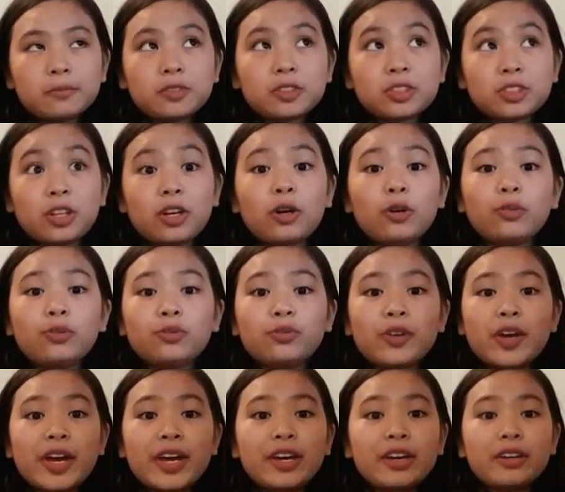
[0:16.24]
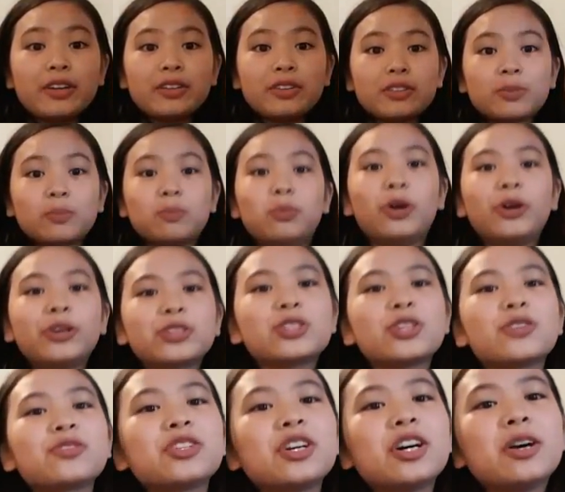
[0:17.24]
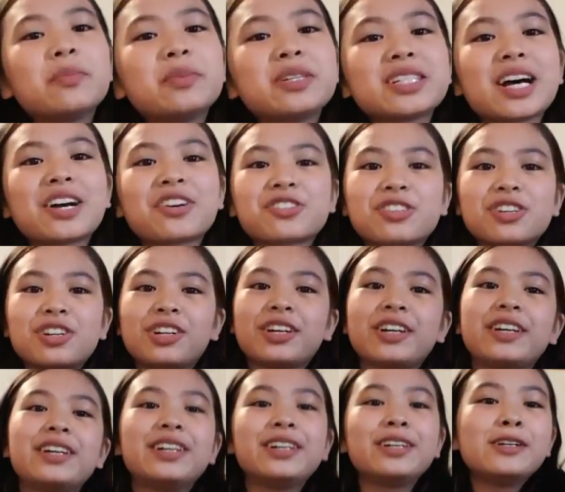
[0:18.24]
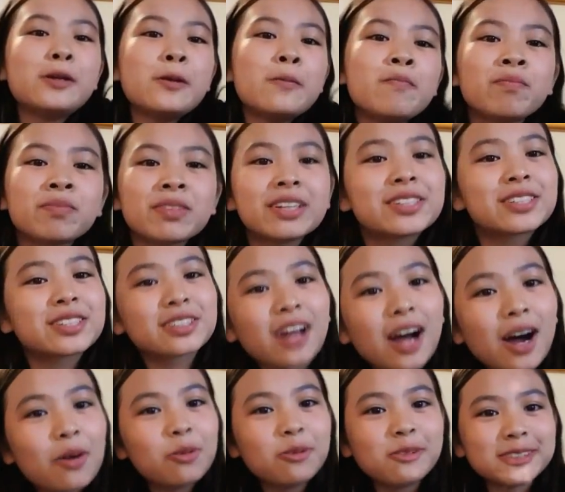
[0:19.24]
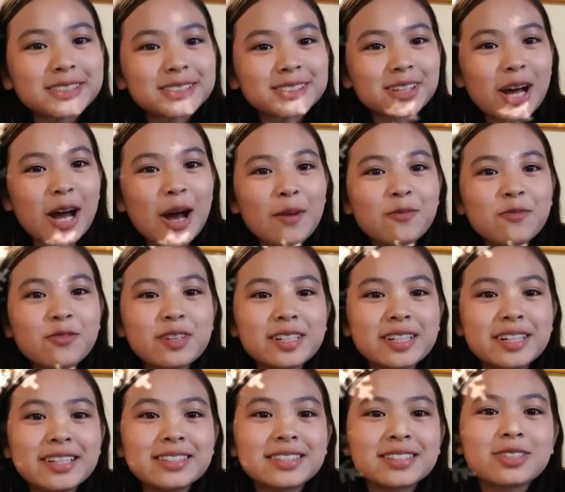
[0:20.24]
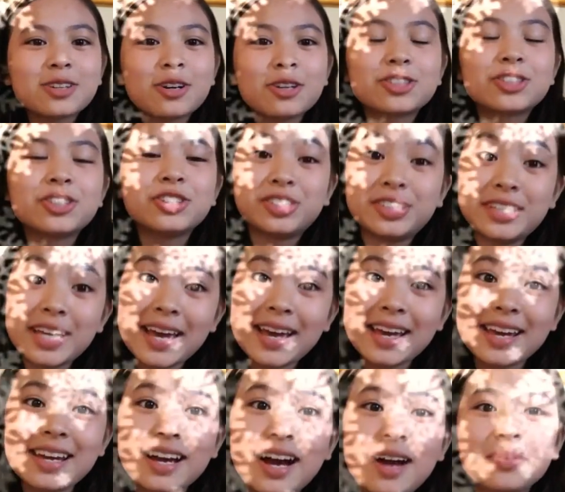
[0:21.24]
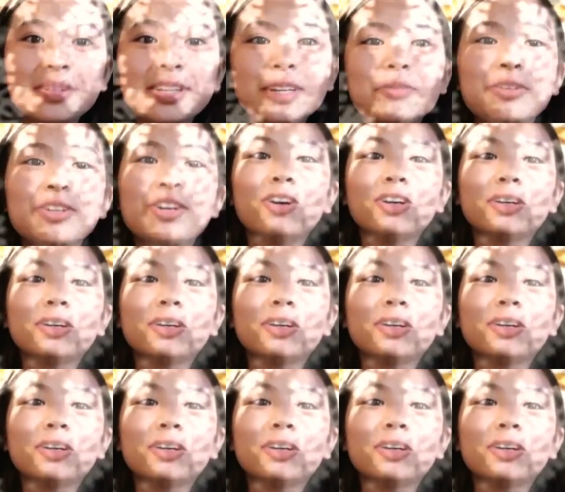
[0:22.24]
stuff, and most of them is actually Star Wars stuff. And so today I'm gonna be